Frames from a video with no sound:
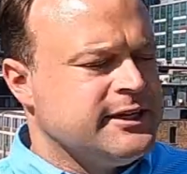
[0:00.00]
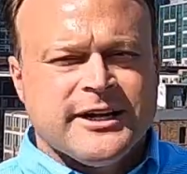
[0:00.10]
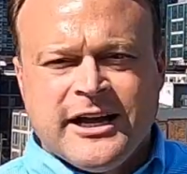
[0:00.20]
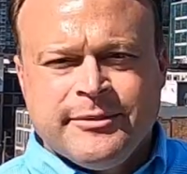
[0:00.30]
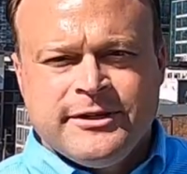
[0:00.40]

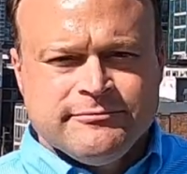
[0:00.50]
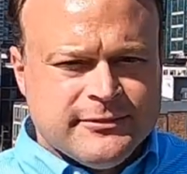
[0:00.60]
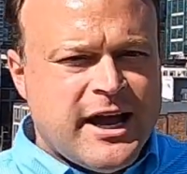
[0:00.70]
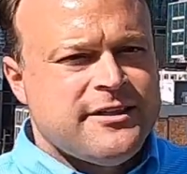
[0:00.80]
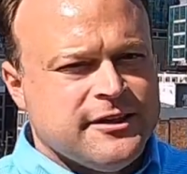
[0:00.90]
in common?
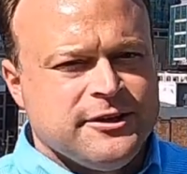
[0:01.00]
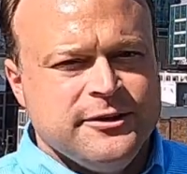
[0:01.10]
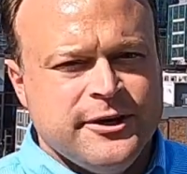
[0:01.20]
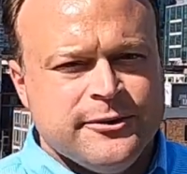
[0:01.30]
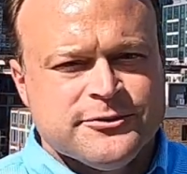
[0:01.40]
I think
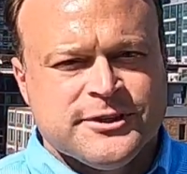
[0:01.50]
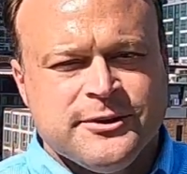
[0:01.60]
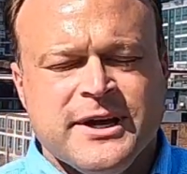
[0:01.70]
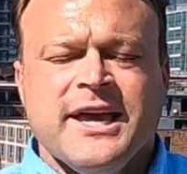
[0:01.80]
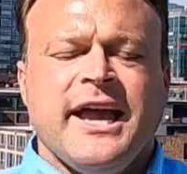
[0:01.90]
you know.
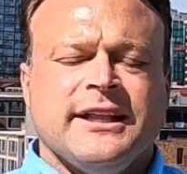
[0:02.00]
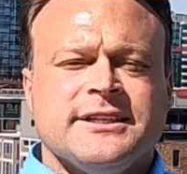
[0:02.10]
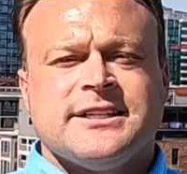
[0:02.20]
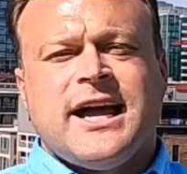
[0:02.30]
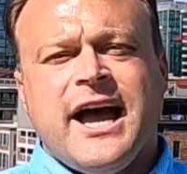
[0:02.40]
So,
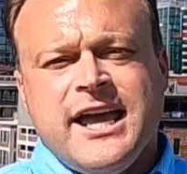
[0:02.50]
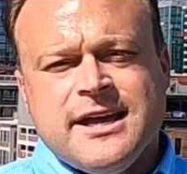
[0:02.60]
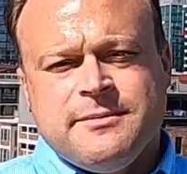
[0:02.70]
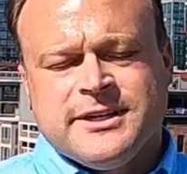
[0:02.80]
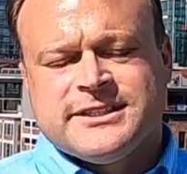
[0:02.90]
hey, listen,
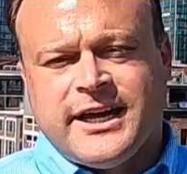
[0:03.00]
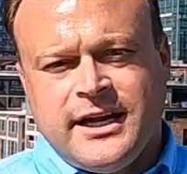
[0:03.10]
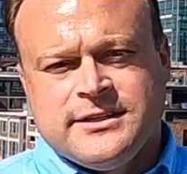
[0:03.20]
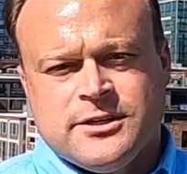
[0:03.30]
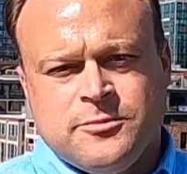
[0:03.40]
I am
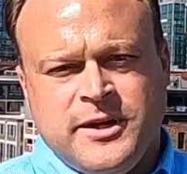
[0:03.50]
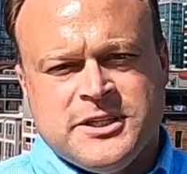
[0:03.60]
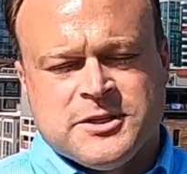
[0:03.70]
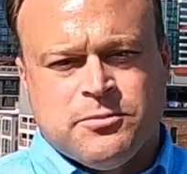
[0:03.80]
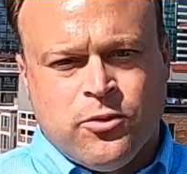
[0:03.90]
excited to
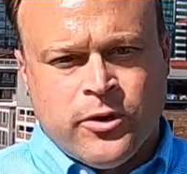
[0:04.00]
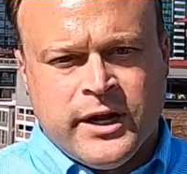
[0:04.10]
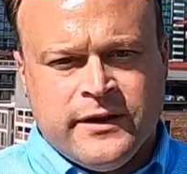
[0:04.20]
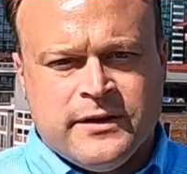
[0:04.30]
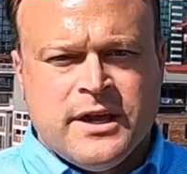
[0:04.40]
be
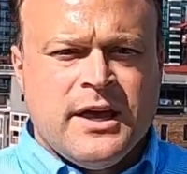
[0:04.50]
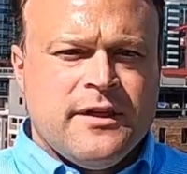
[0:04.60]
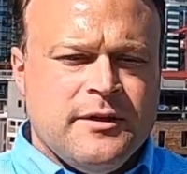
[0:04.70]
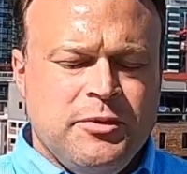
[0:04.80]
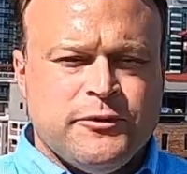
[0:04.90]
supporting
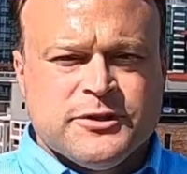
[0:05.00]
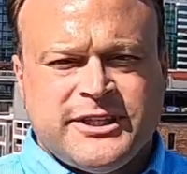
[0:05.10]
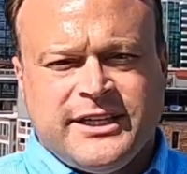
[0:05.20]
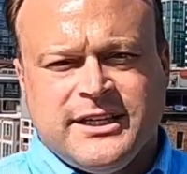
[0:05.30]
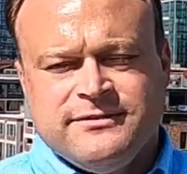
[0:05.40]
the
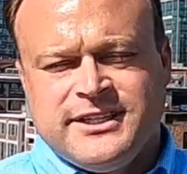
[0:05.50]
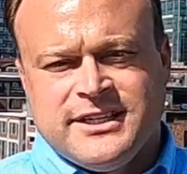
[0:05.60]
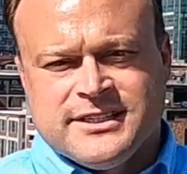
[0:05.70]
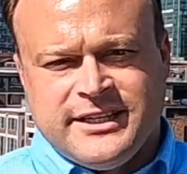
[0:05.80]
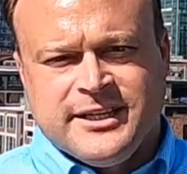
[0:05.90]
beautiful state of
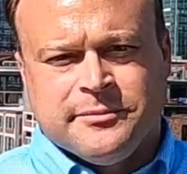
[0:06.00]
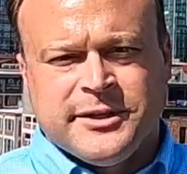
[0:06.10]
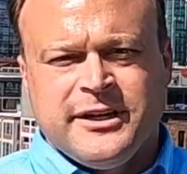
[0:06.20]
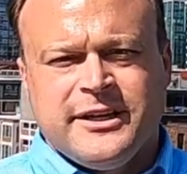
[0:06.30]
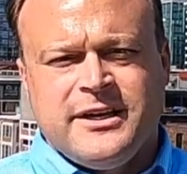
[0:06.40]
Tennessee
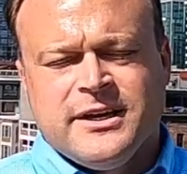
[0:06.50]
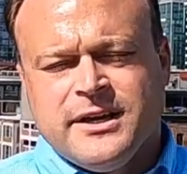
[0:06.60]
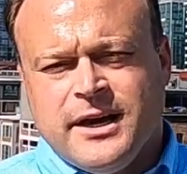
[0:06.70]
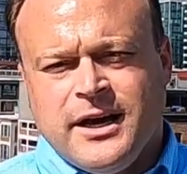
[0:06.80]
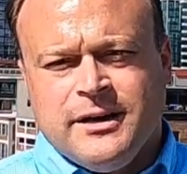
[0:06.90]
completely
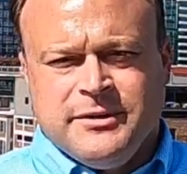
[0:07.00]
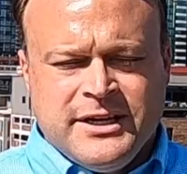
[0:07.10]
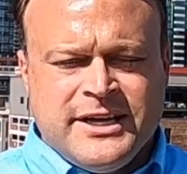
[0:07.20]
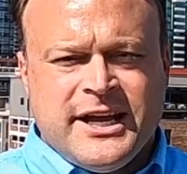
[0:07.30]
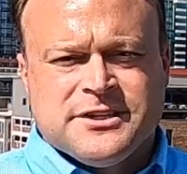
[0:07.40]
um,
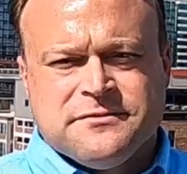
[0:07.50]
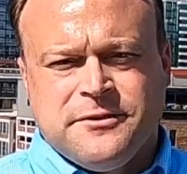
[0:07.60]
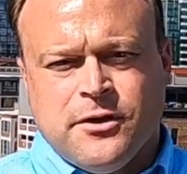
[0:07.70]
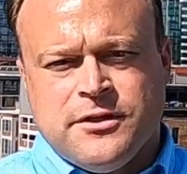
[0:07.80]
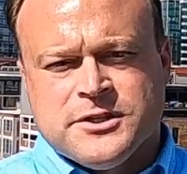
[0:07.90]
in
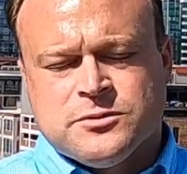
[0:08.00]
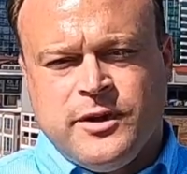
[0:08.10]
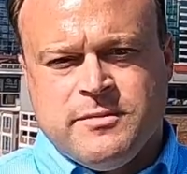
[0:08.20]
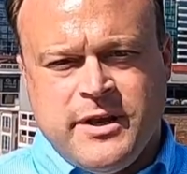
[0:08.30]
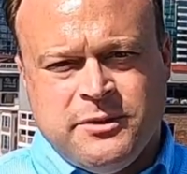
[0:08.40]
Nashville
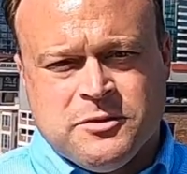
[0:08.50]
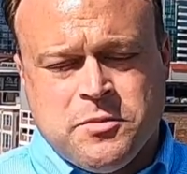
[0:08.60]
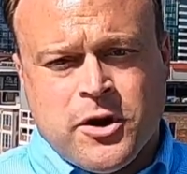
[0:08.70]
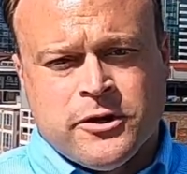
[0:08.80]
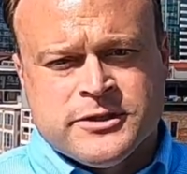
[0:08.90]
this week, meeting
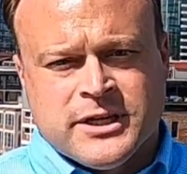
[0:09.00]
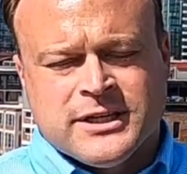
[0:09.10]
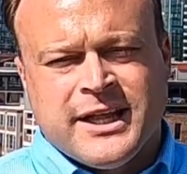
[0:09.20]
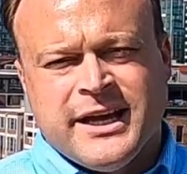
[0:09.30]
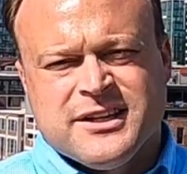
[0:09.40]
with partners
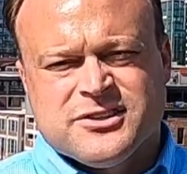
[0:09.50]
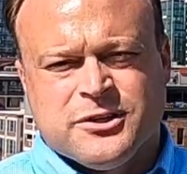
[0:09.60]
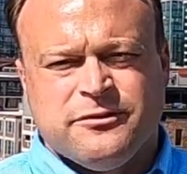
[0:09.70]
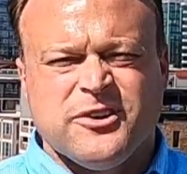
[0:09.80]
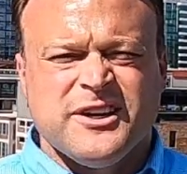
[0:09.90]
and
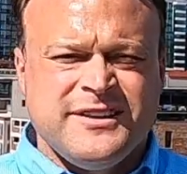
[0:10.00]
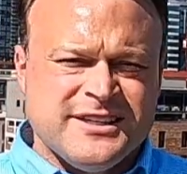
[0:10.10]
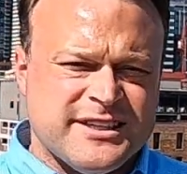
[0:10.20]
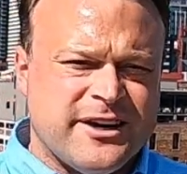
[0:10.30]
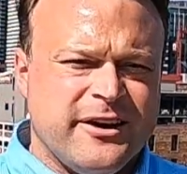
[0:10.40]
clients. So, if you're
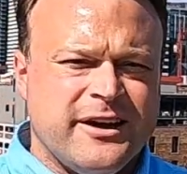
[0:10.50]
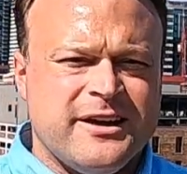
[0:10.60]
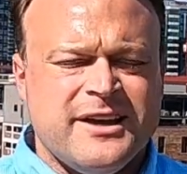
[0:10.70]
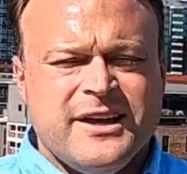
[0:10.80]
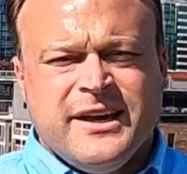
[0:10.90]
in this
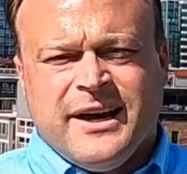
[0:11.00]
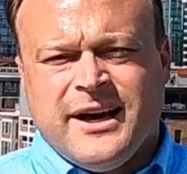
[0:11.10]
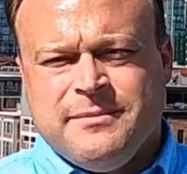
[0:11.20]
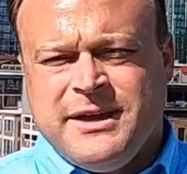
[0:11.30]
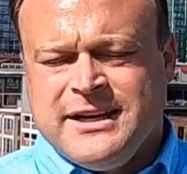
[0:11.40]
area,
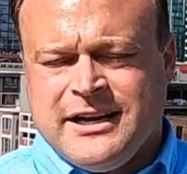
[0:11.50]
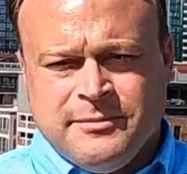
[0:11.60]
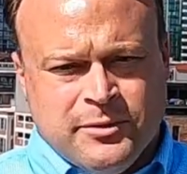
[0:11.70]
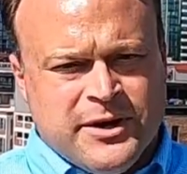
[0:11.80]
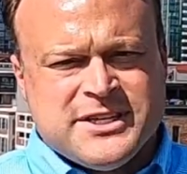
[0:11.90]
um, and
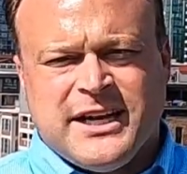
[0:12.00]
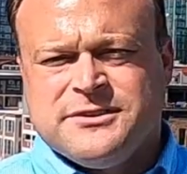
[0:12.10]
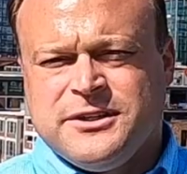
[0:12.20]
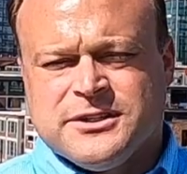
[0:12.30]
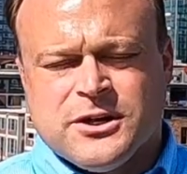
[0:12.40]
I'll be reaching
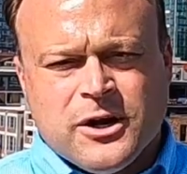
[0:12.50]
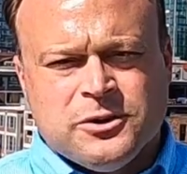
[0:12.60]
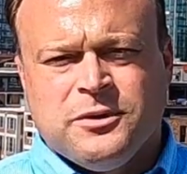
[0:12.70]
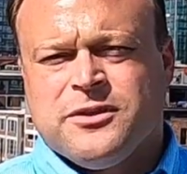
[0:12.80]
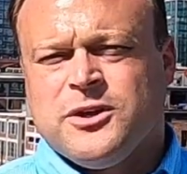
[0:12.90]
out to you,
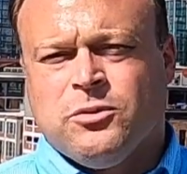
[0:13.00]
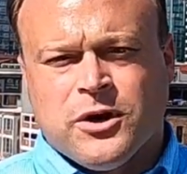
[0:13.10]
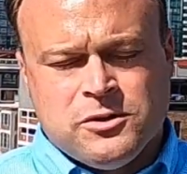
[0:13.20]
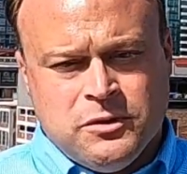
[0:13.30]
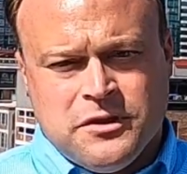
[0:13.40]
talking with you,
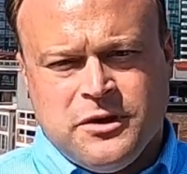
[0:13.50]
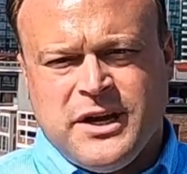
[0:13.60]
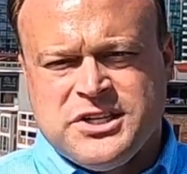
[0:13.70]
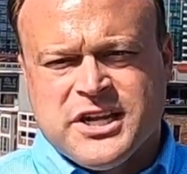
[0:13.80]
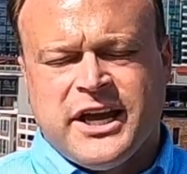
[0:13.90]
working with
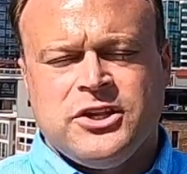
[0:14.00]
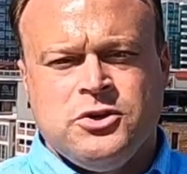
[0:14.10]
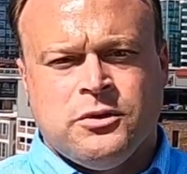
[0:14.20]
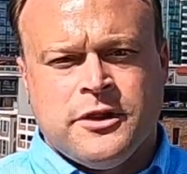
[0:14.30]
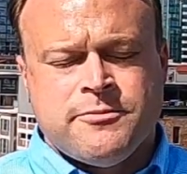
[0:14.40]
you,
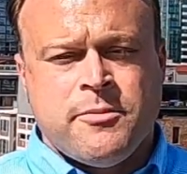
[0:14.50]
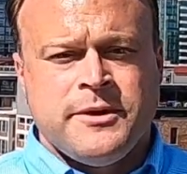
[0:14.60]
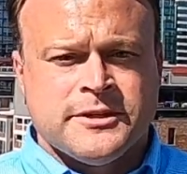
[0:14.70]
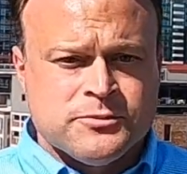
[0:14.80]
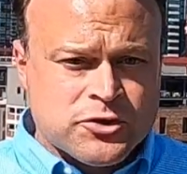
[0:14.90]
educating you on the
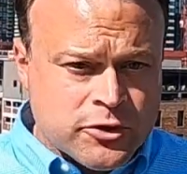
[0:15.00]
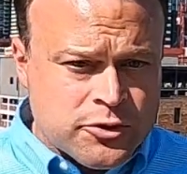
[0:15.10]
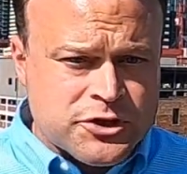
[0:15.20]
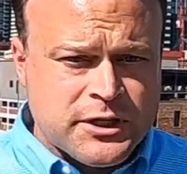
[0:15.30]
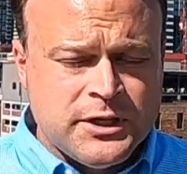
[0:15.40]
momentum
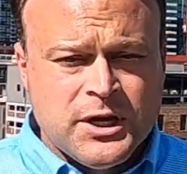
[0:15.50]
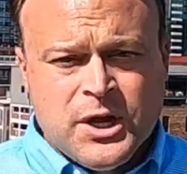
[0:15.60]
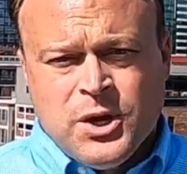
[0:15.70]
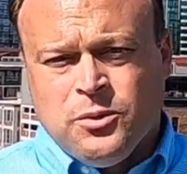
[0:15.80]
solution